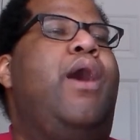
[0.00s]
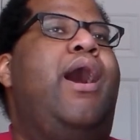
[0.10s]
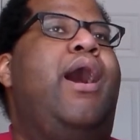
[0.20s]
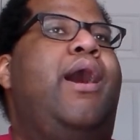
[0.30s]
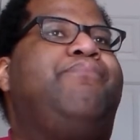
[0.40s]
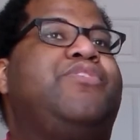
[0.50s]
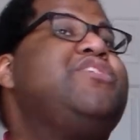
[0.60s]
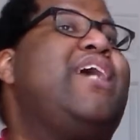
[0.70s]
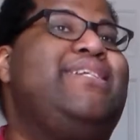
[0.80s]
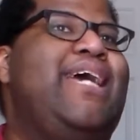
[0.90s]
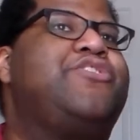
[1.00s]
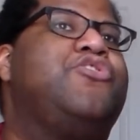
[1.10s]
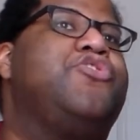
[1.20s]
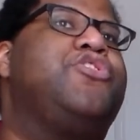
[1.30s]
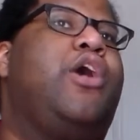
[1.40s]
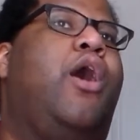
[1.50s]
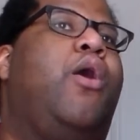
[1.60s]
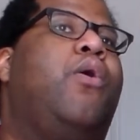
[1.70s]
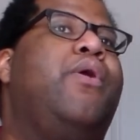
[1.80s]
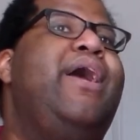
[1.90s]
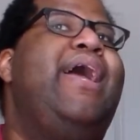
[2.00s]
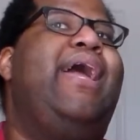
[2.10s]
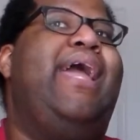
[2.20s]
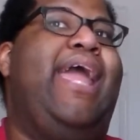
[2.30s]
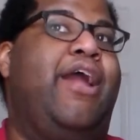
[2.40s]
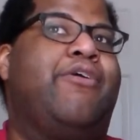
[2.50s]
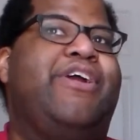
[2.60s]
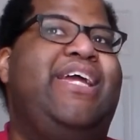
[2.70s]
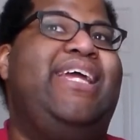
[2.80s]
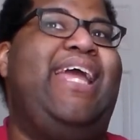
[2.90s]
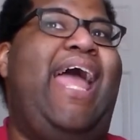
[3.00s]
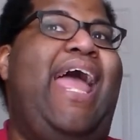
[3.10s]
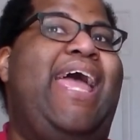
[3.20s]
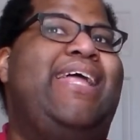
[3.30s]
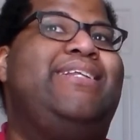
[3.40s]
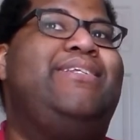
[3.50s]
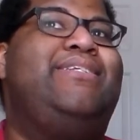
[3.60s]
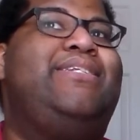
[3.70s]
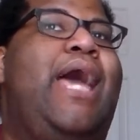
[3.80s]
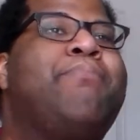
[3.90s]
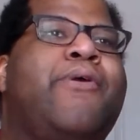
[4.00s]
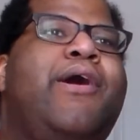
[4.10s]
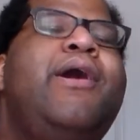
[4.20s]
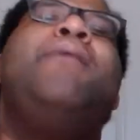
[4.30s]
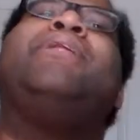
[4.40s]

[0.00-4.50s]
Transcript: uh, just like Dexter saw Harry and Deborah.